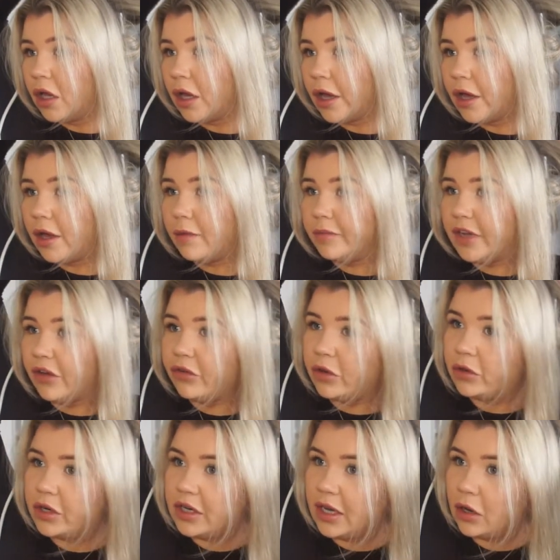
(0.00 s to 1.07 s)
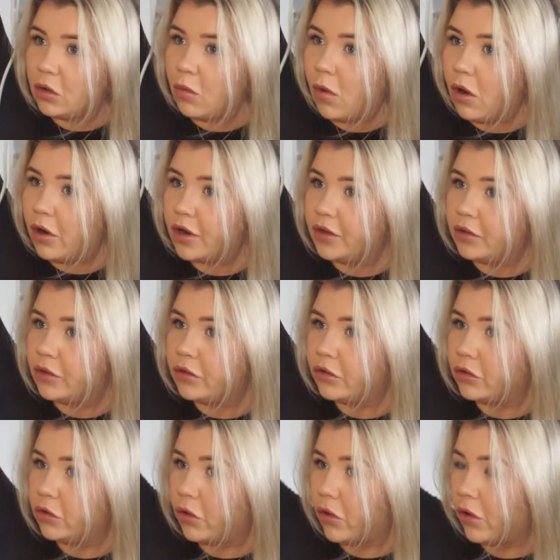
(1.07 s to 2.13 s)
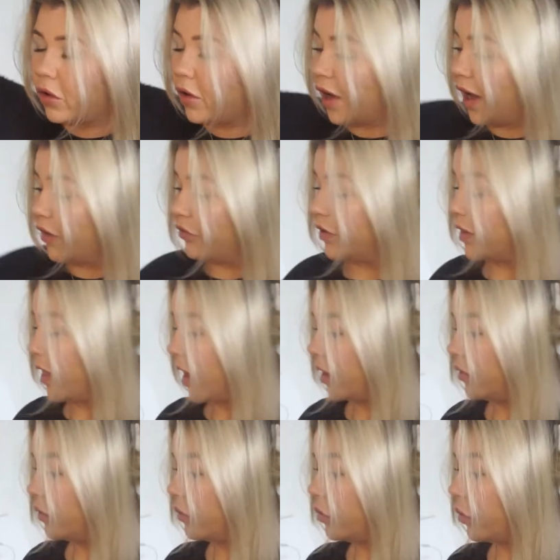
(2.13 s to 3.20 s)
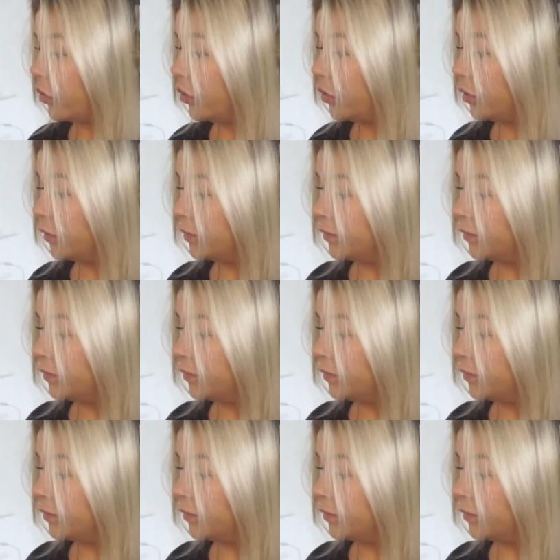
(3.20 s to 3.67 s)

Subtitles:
I'm definitely going to take a walk in the snow after that's done.